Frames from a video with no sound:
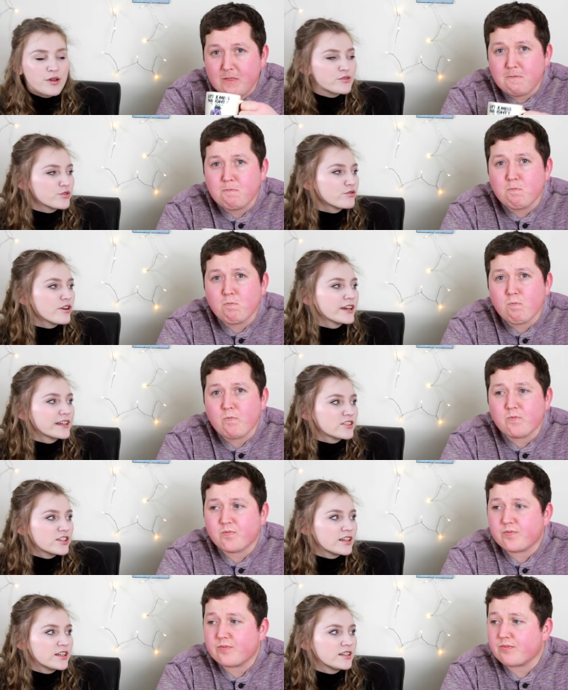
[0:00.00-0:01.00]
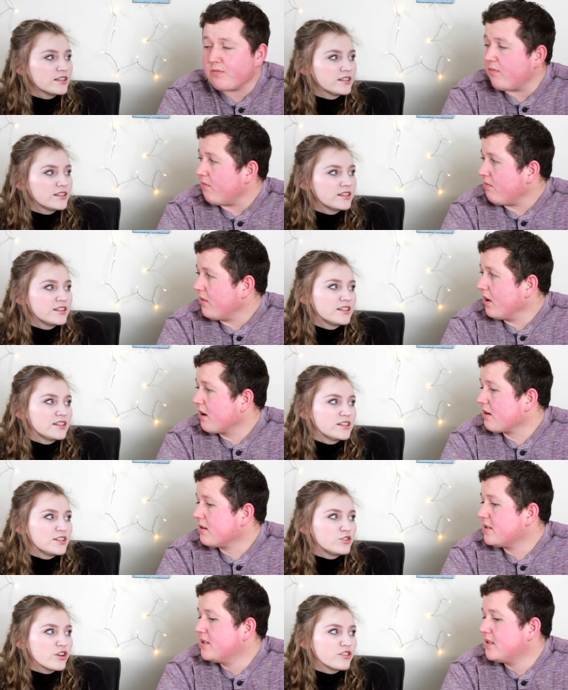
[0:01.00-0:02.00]
Speaker 1: but it was all right actually.
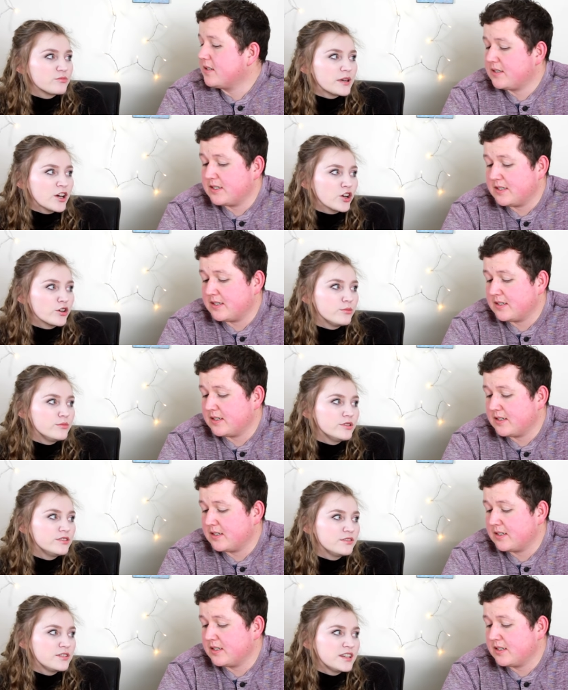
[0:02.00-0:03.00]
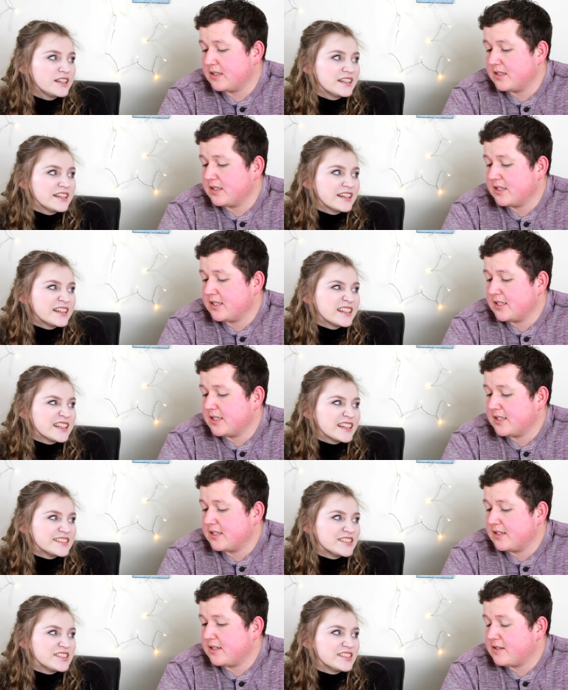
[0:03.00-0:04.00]
He drove me home,
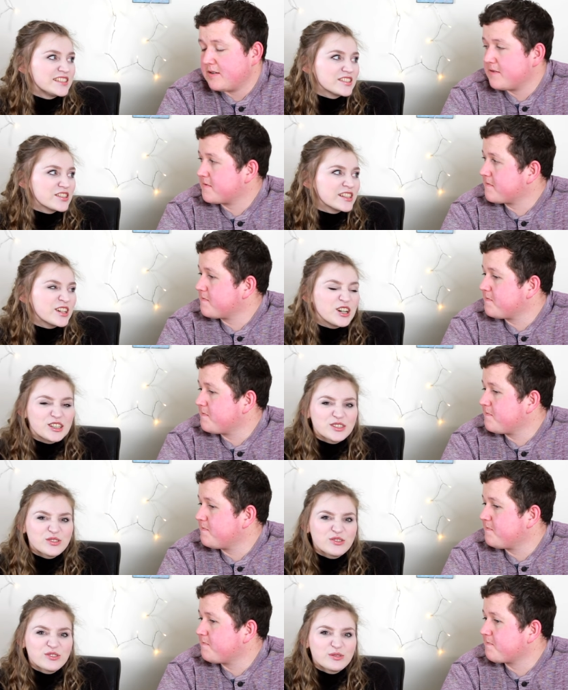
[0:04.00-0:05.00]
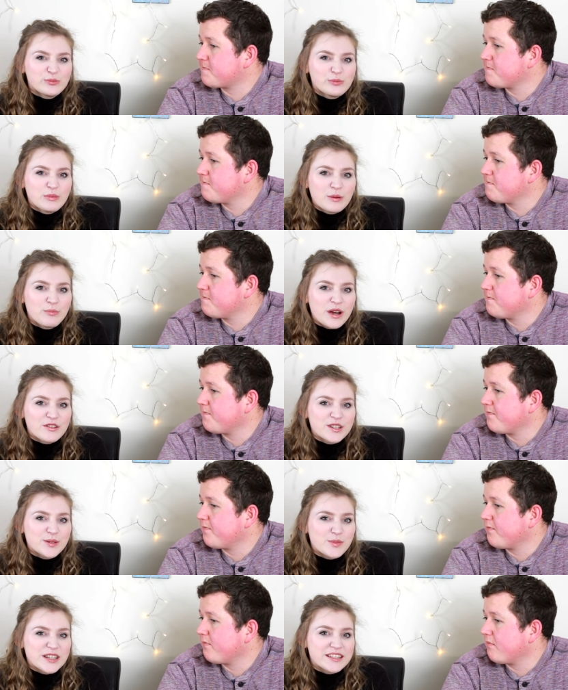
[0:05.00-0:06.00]
and I kind of
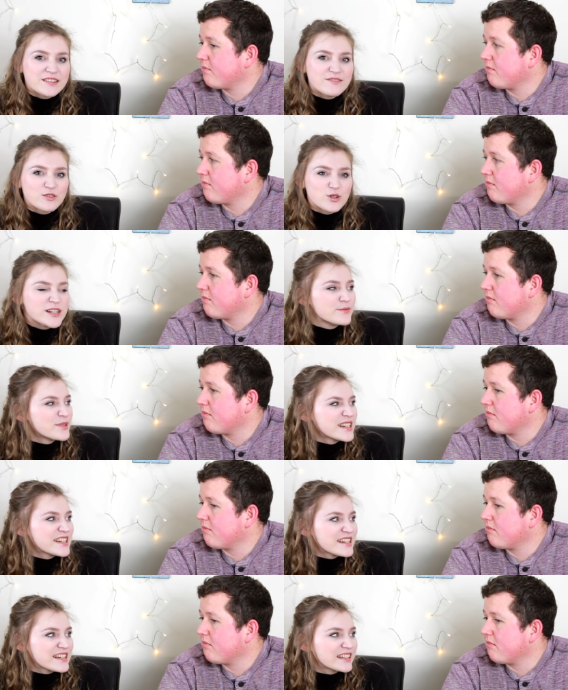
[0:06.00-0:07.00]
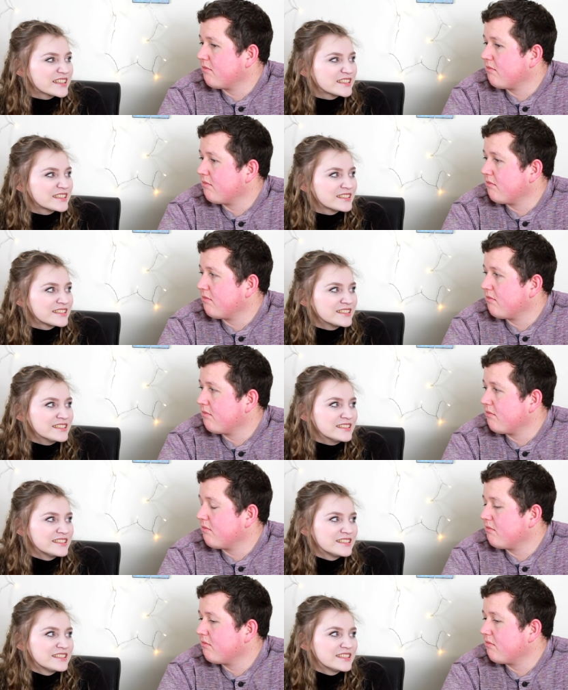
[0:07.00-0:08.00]
embarrassed myself quite a bit
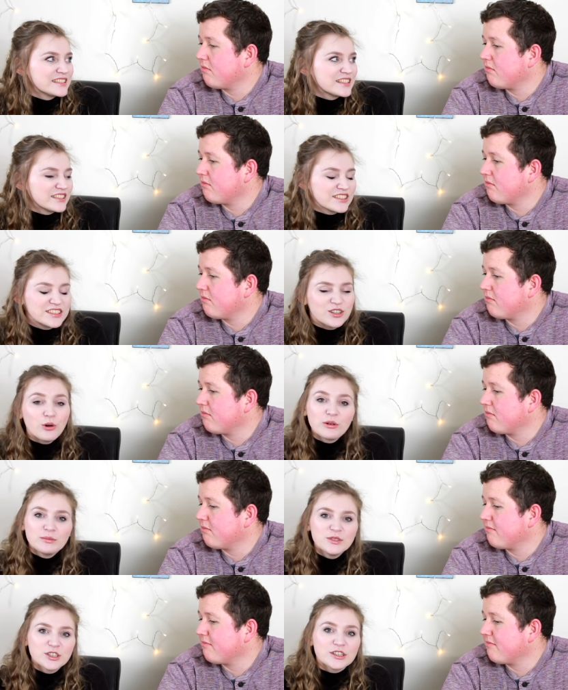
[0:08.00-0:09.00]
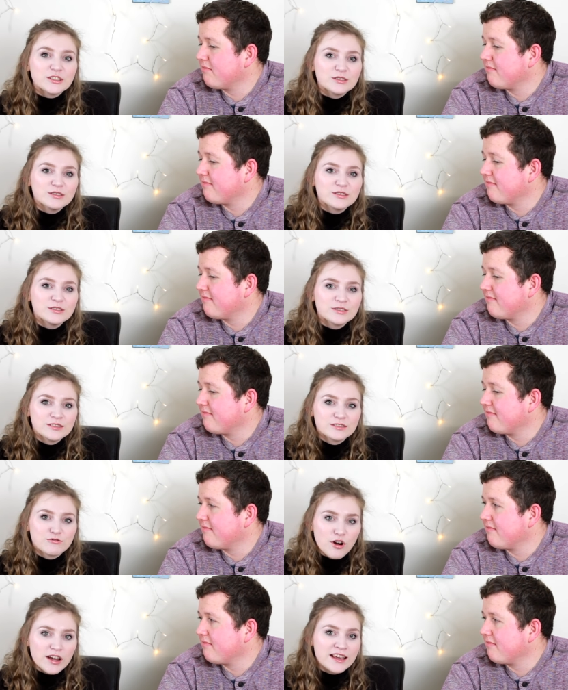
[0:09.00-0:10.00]
because I told him to go
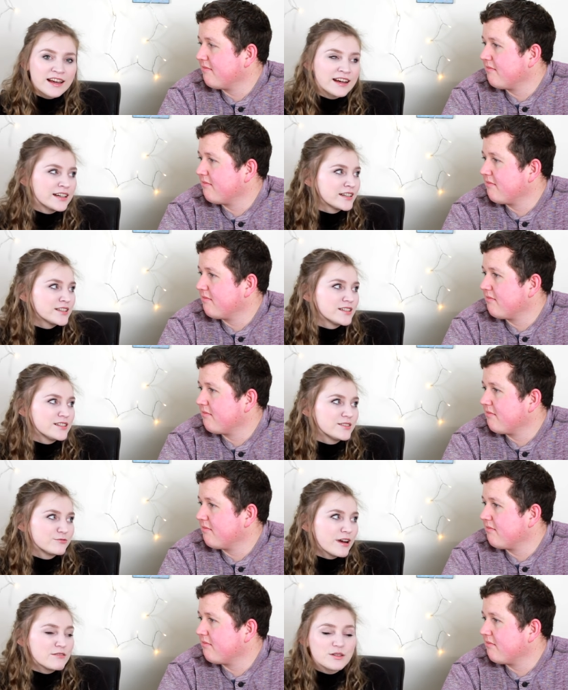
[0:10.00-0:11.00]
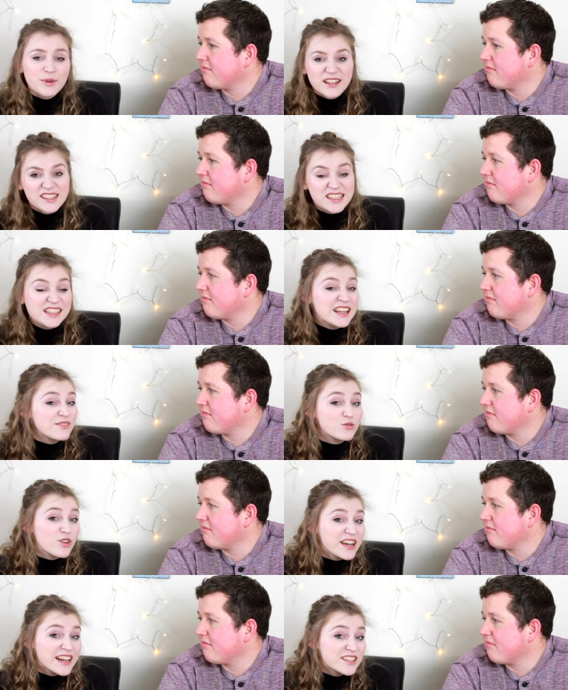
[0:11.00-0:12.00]
right at a roundabout that didn't have a
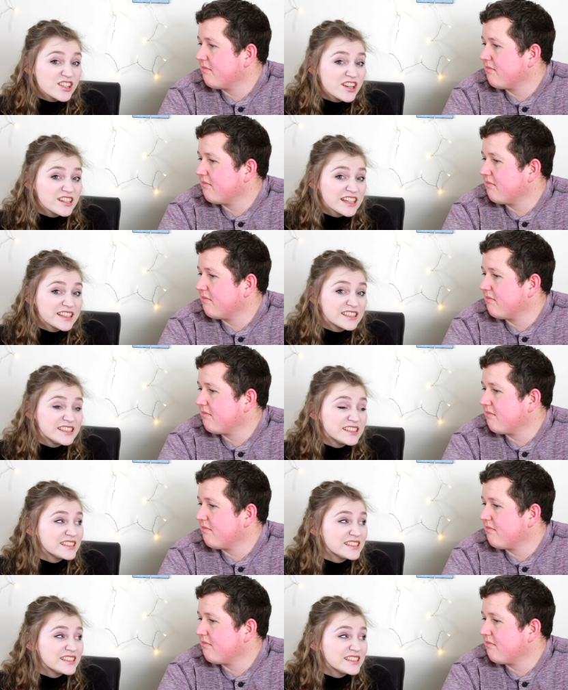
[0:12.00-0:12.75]
right hand turning.